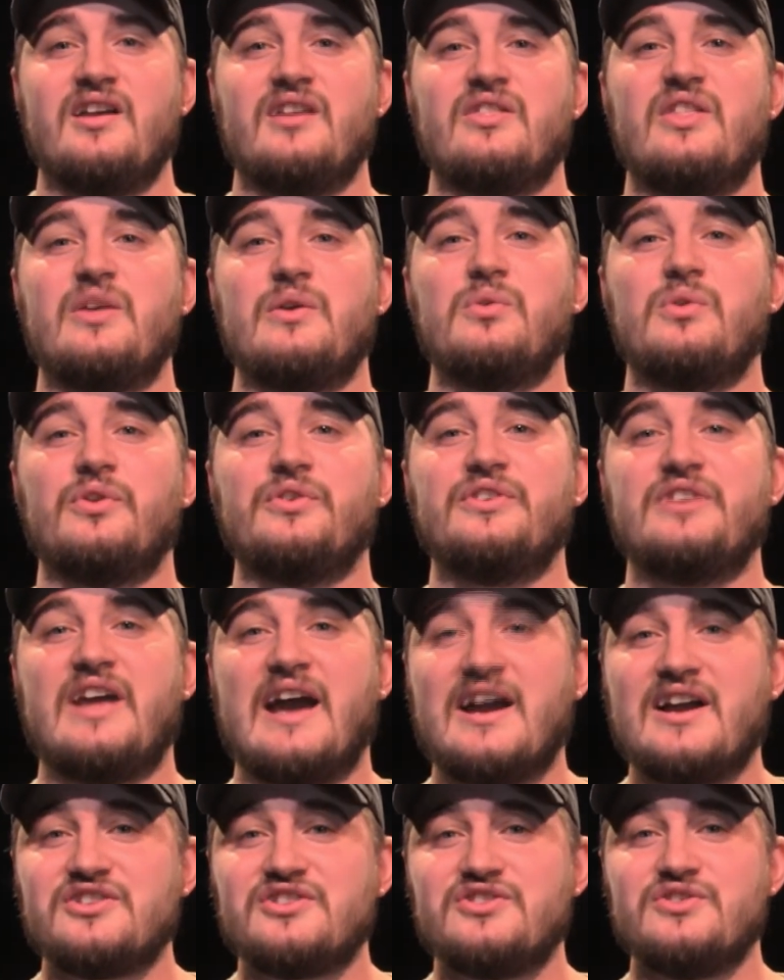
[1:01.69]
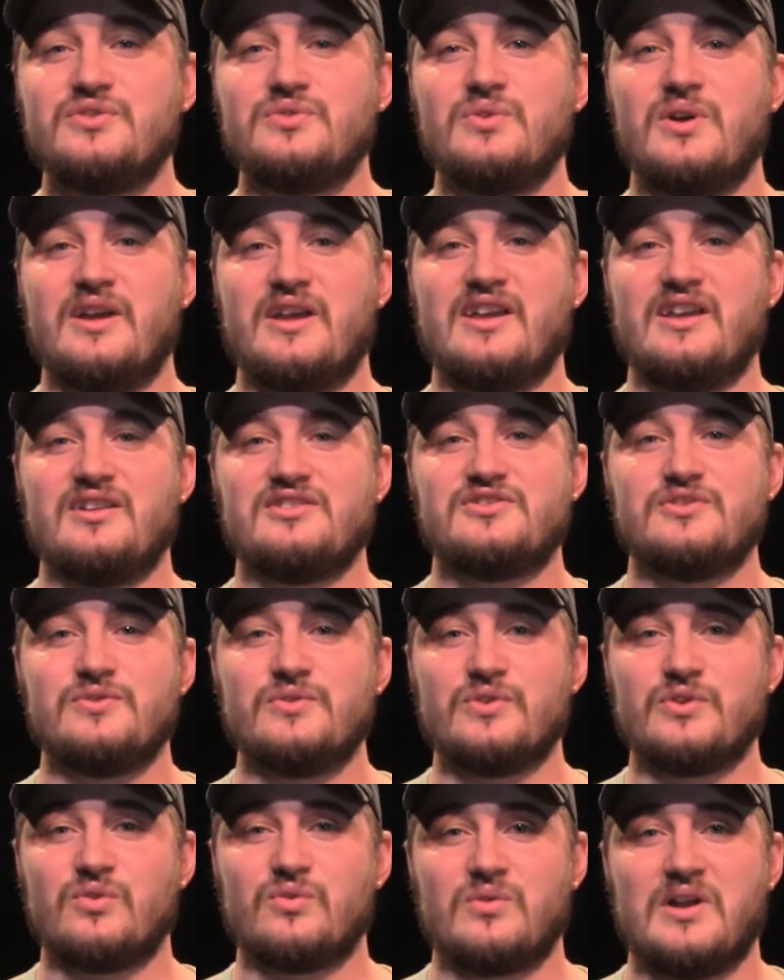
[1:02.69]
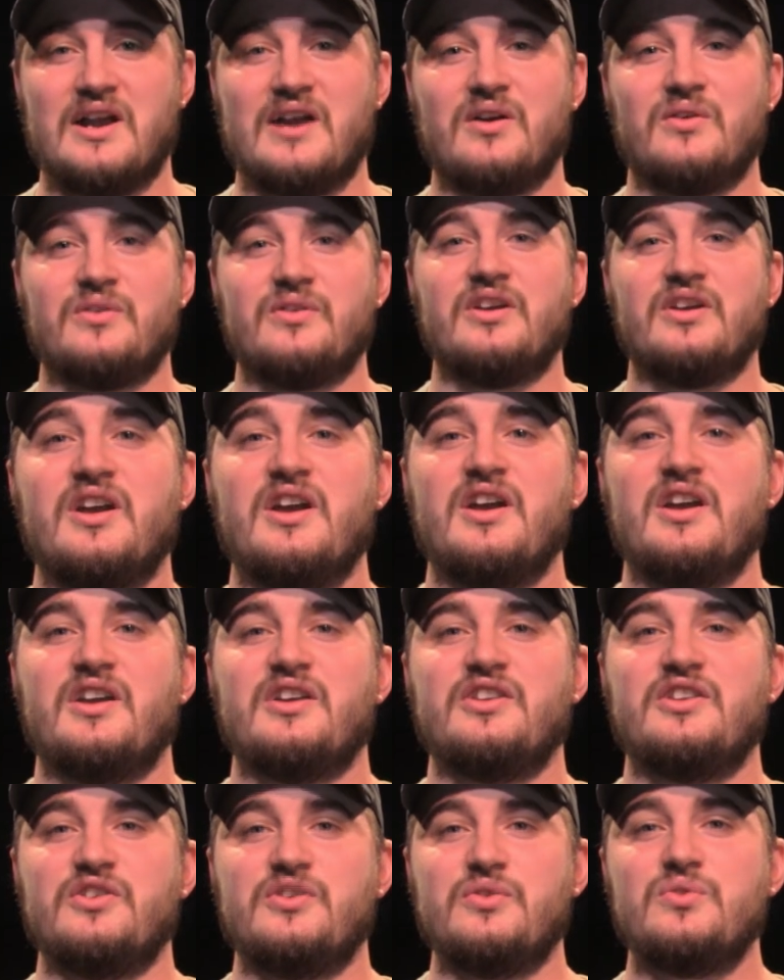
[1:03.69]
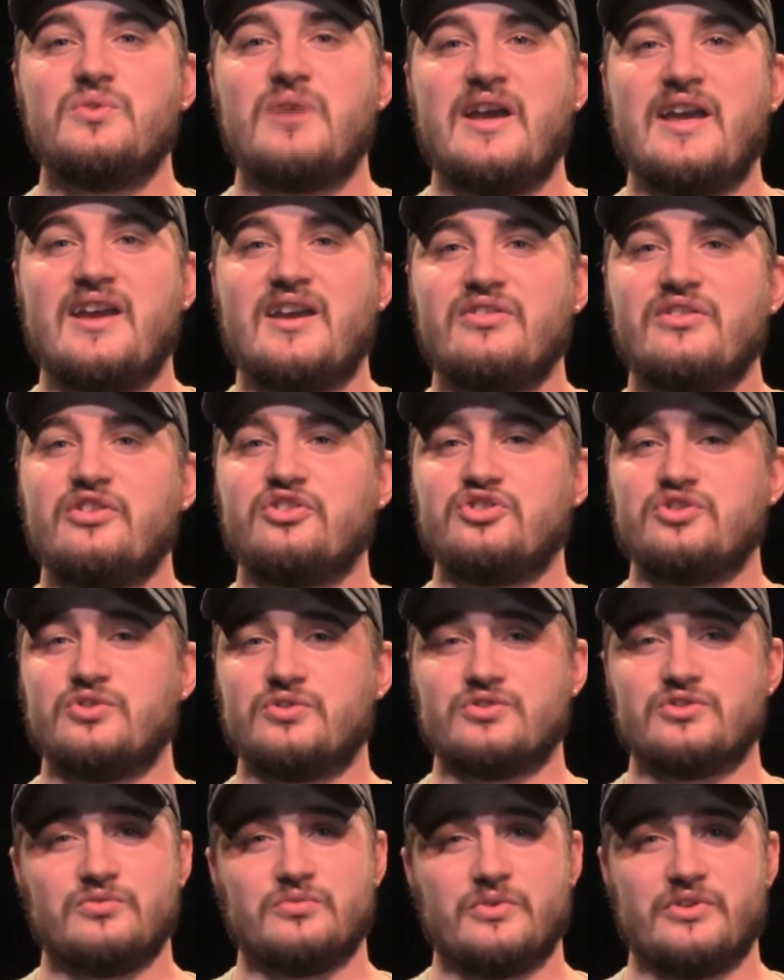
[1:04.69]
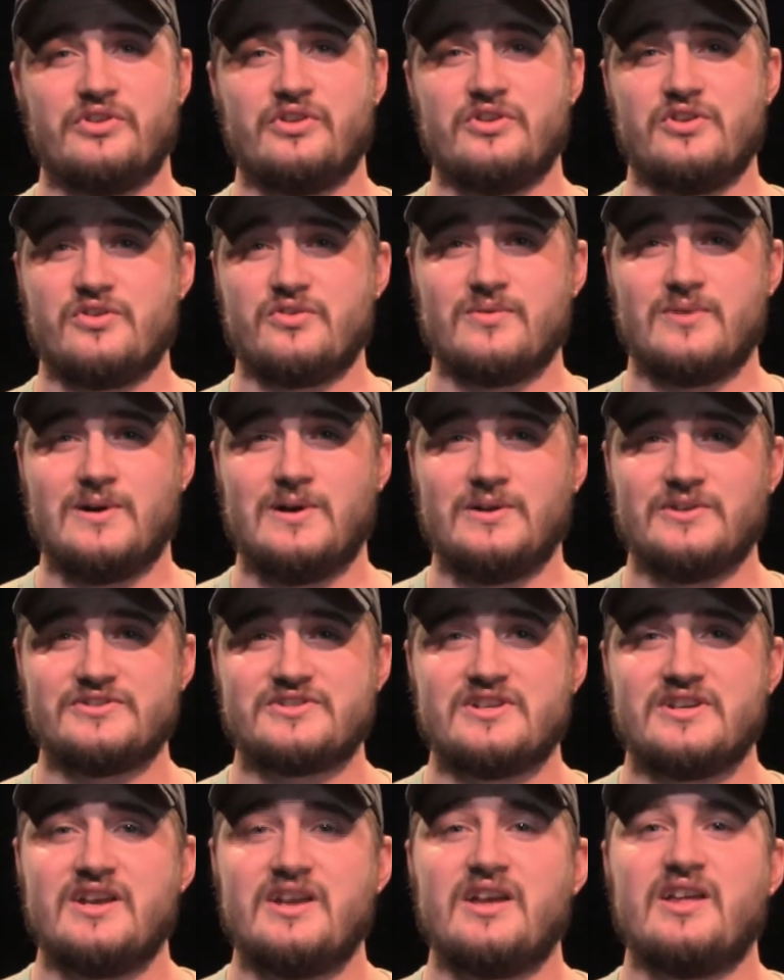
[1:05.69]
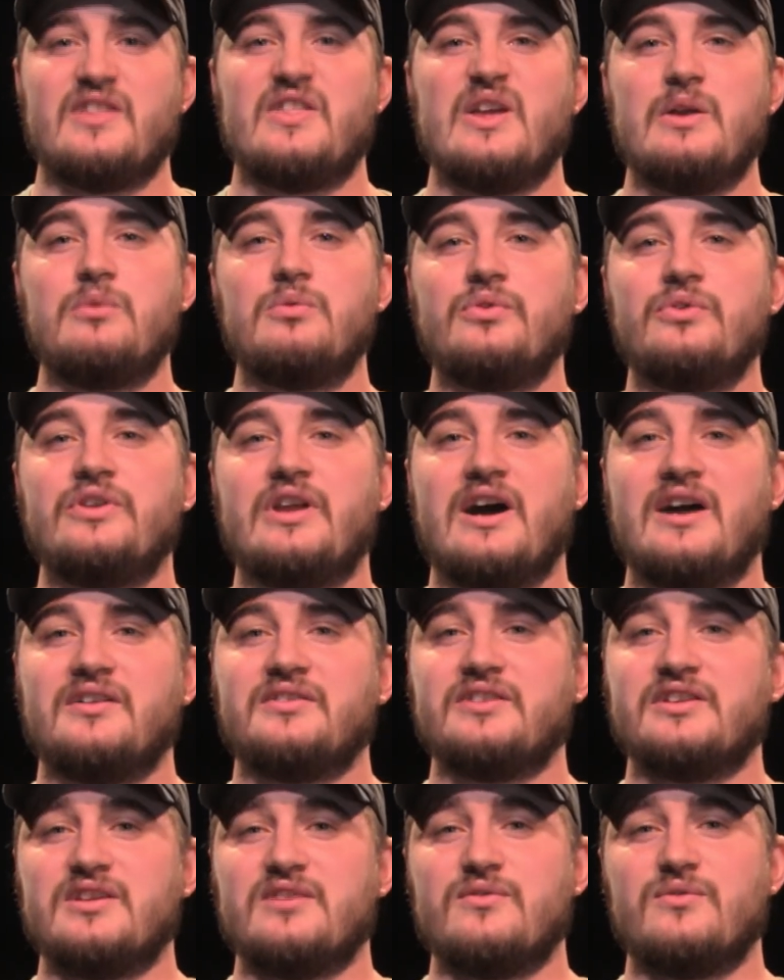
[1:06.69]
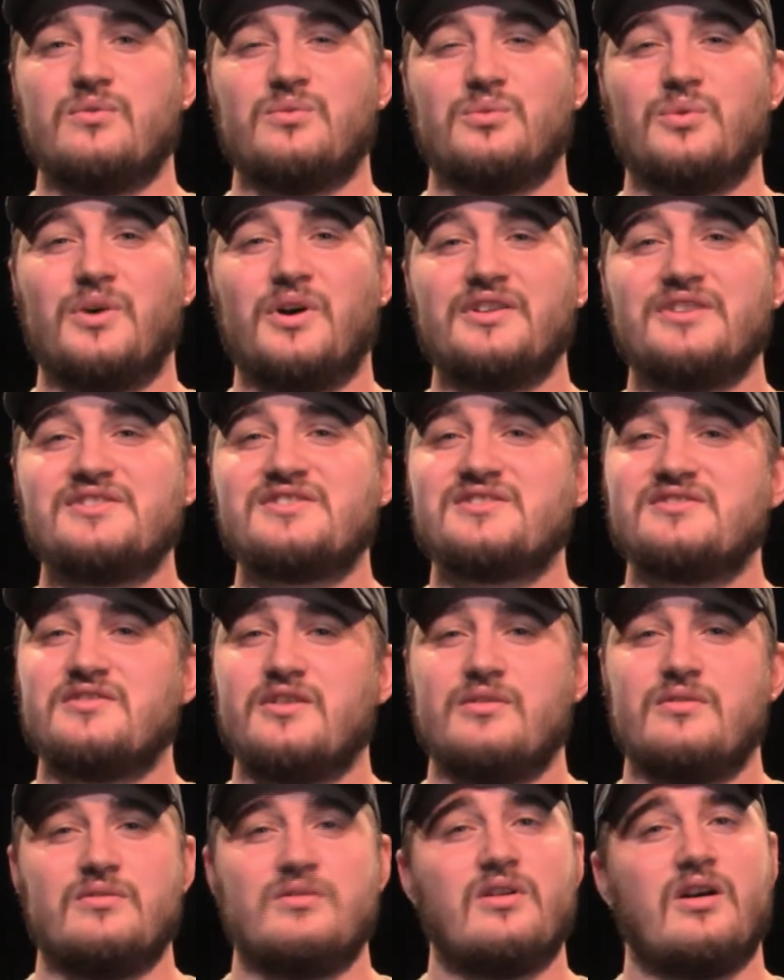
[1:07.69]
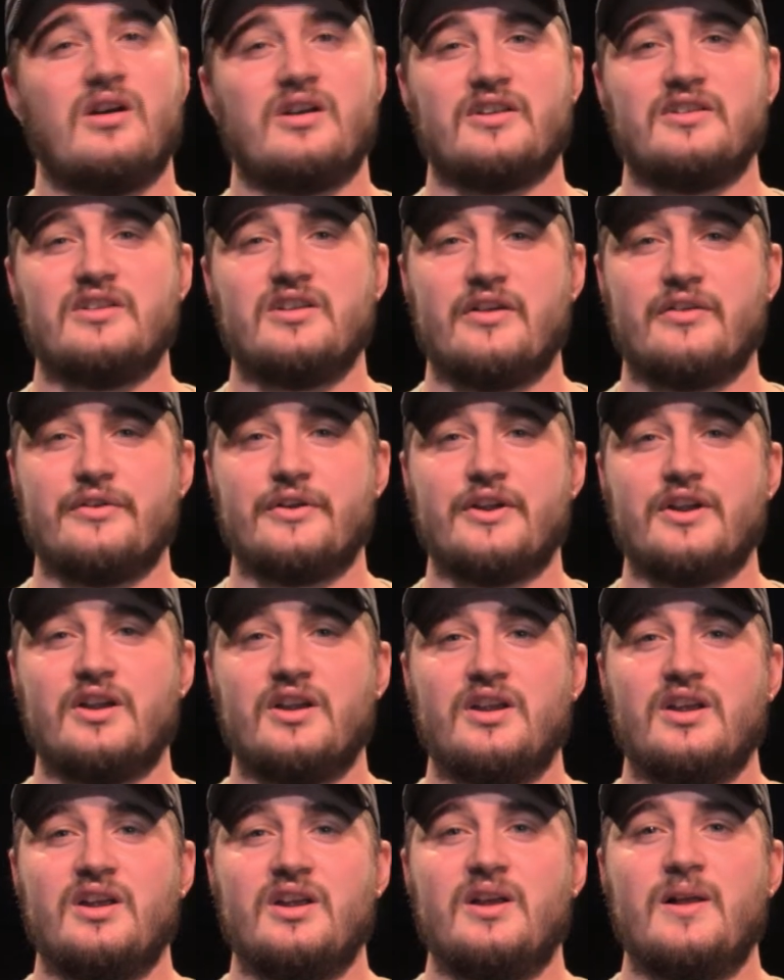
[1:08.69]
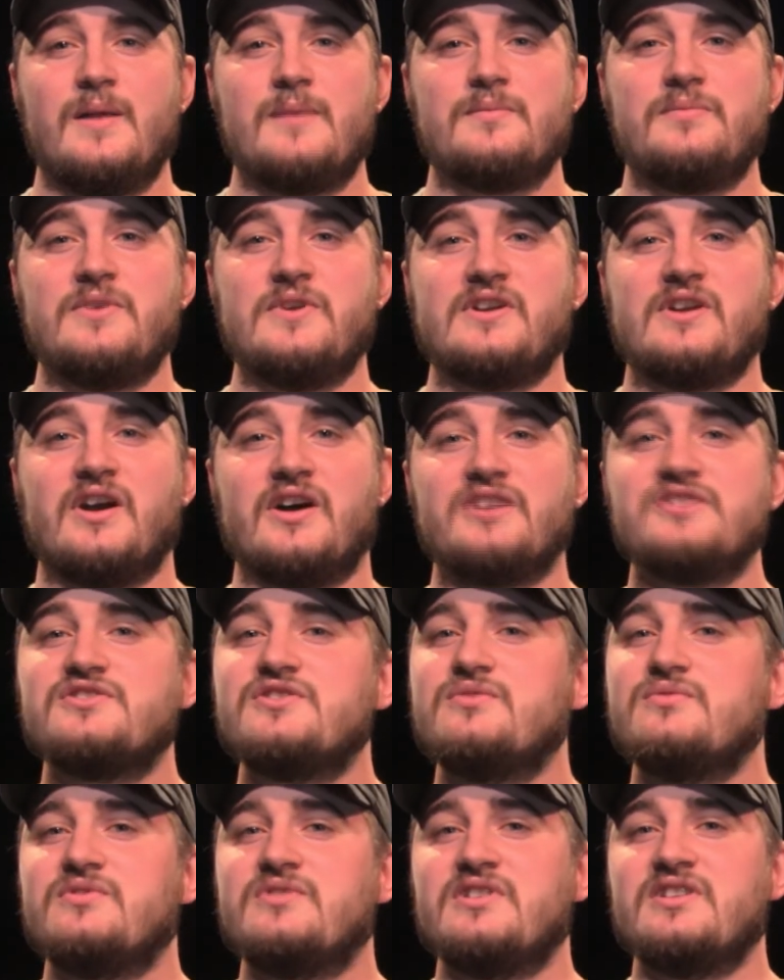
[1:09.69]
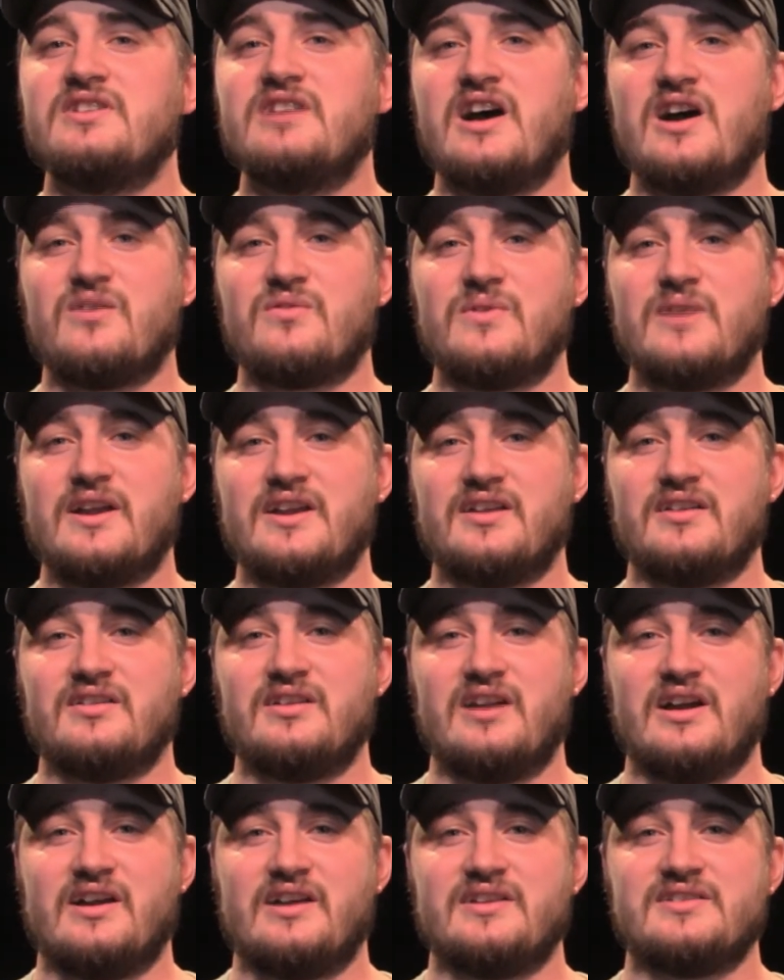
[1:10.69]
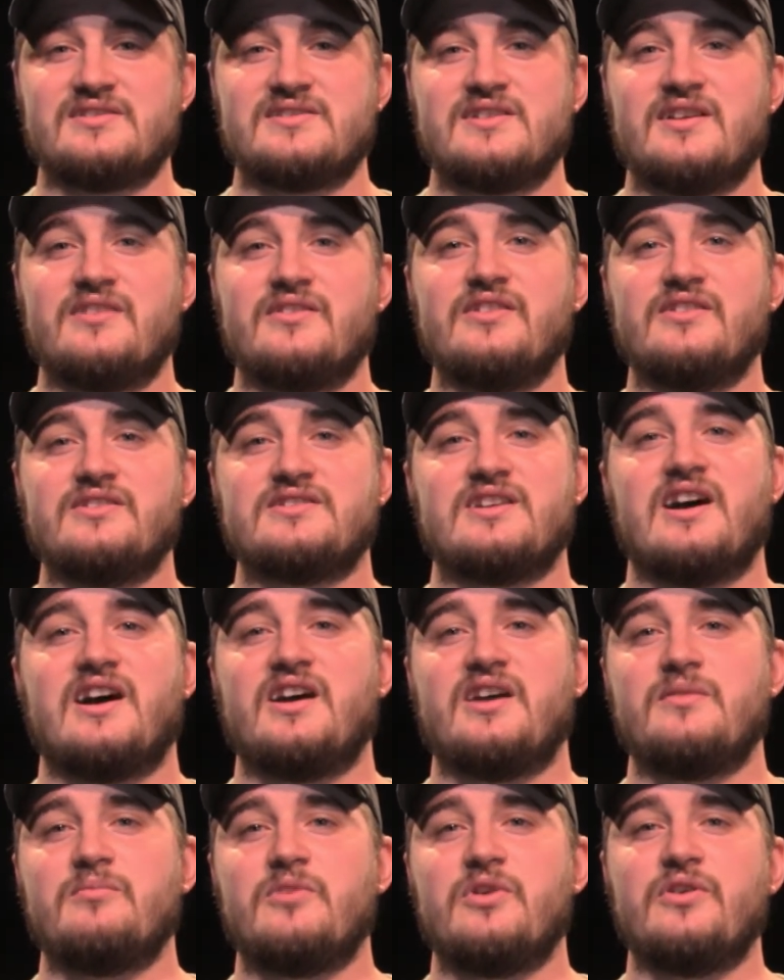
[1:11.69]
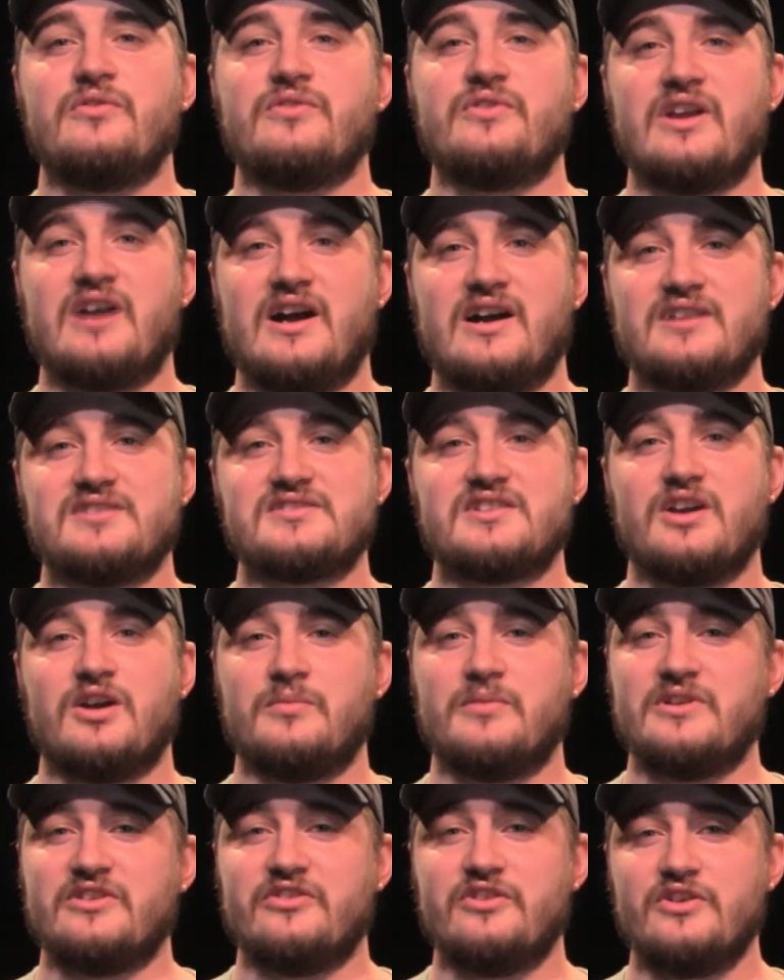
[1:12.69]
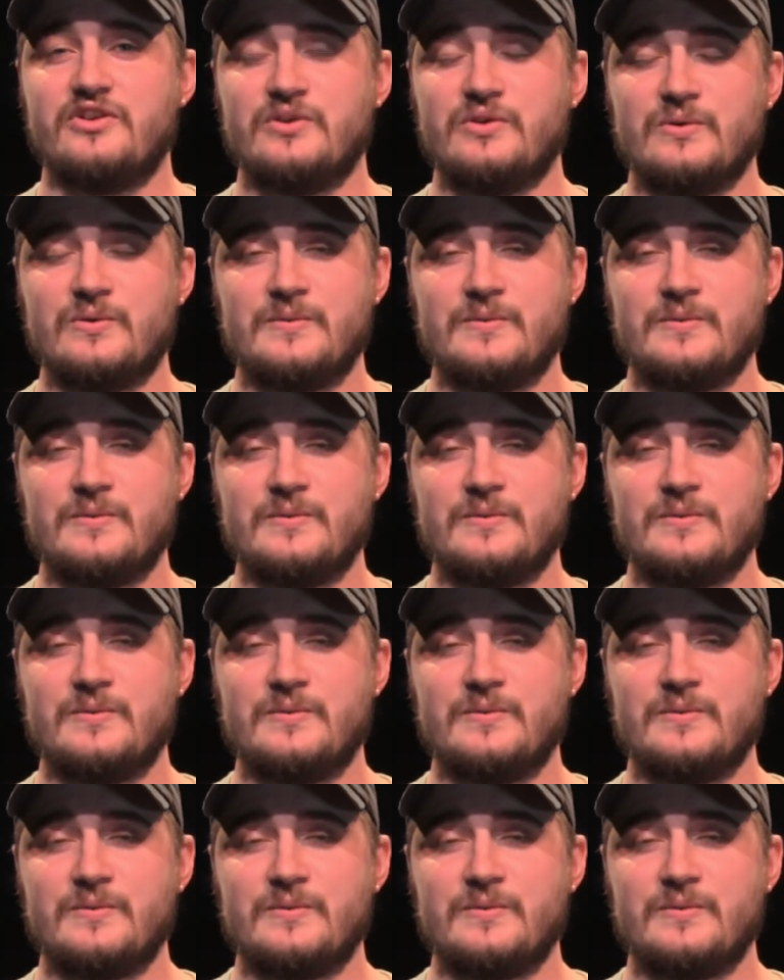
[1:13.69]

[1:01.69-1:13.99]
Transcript: They will dash you to the ground, you and the children within your walls. They will not leave one stone on another, because you did not recognize the time of God's coming to you.